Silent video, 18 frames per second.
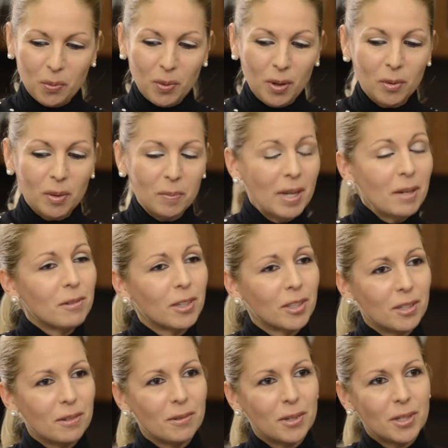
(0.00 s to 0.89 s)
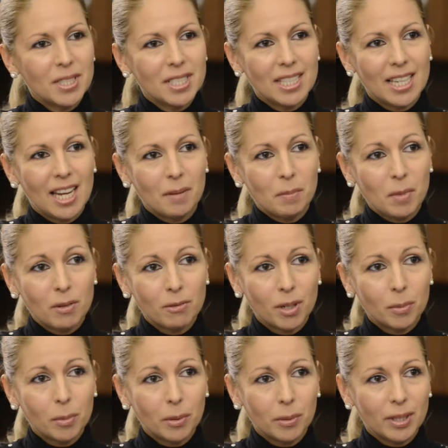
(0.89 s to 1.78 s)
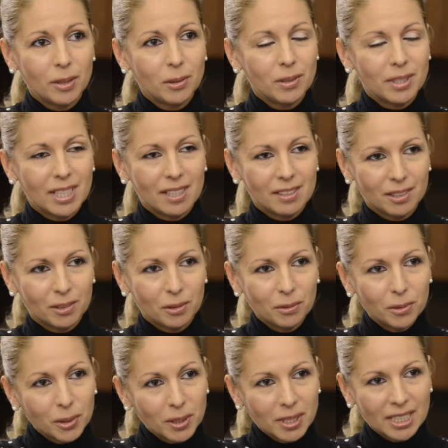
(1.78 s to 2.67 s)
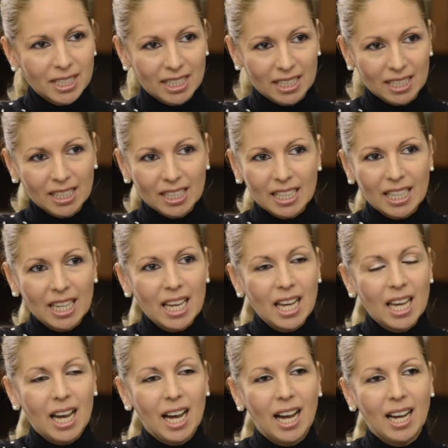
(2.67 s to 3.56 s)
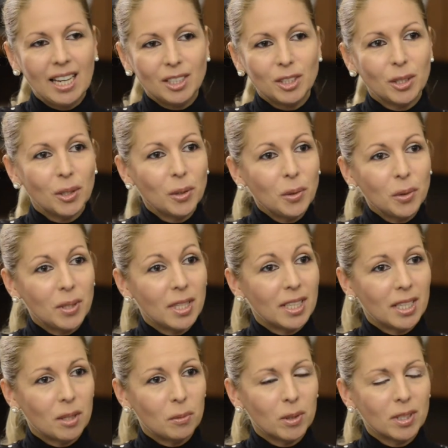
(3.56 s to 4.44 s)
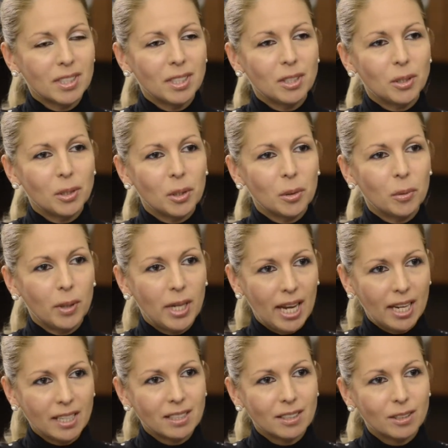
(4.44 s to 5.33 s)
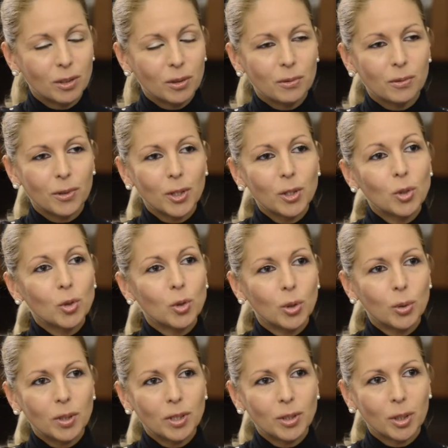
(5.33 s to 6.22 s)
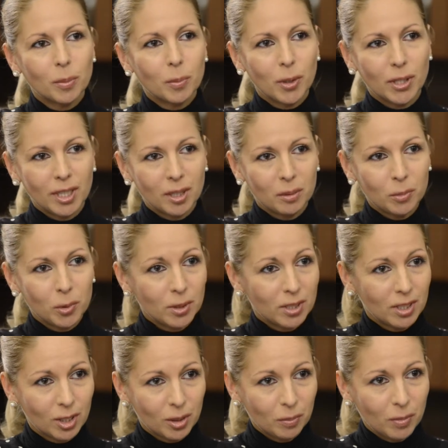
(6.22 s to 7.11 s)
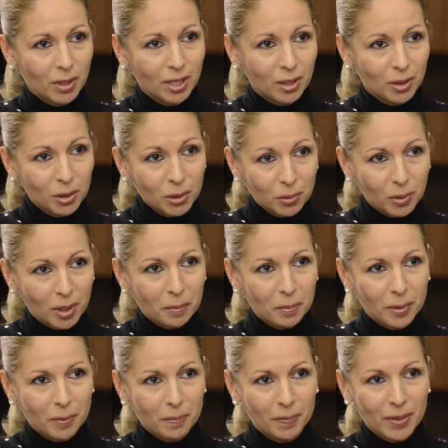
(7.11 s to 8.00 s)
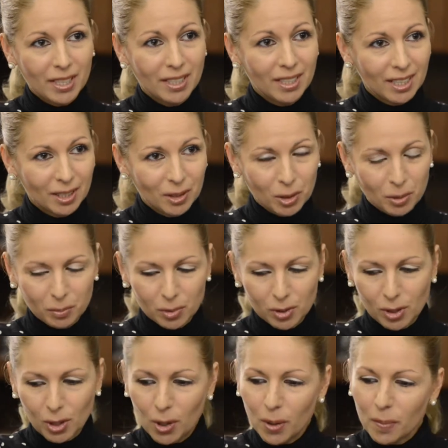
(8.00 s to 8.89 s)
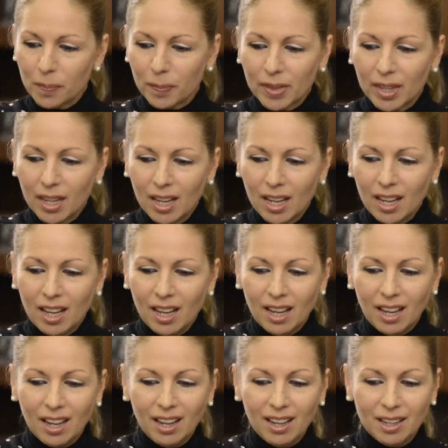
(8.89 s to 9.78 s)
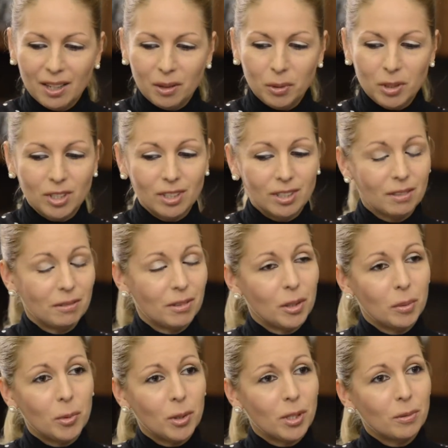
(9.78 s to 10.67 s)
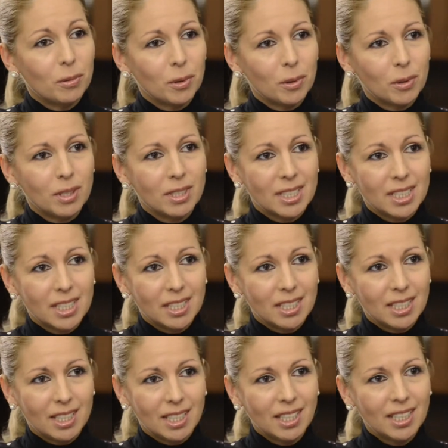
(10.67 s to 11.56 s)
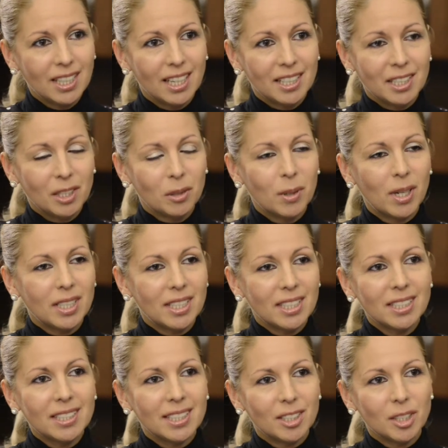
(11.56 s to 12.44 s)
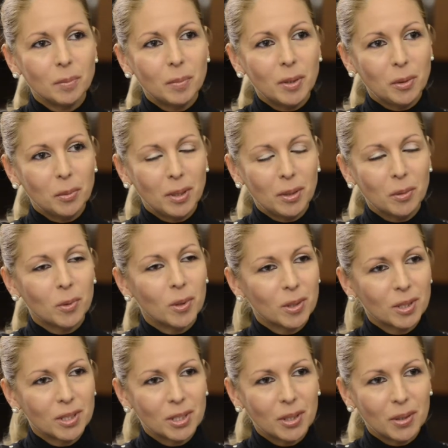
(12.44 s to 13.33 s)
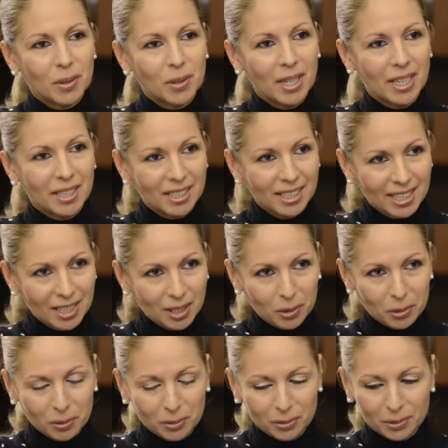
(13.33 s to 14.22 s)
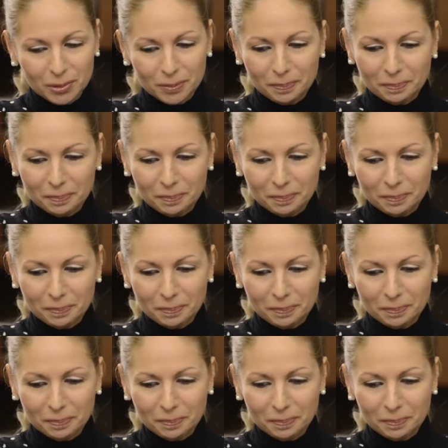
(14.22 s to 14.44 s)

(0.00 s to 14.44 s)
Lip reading: When we met for the first time in February 2014, I told you that I wanted to create the first Jewish open-air museum in Europe, in Radomsko, which is a very beautiful city at equal distance between Warsaw and Kraków.